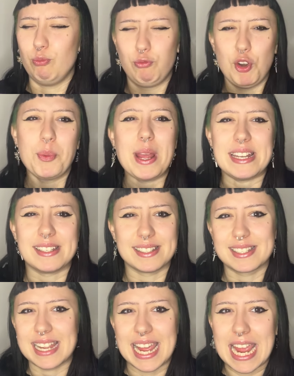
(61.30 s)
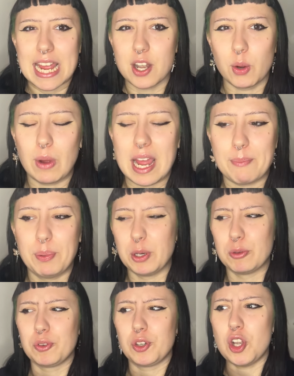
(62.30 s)
ruined it in a way,
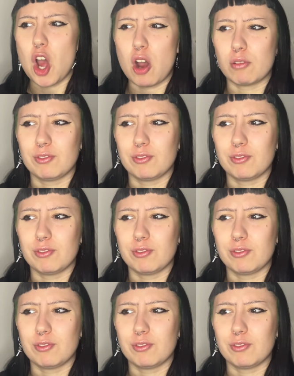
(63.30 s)
but not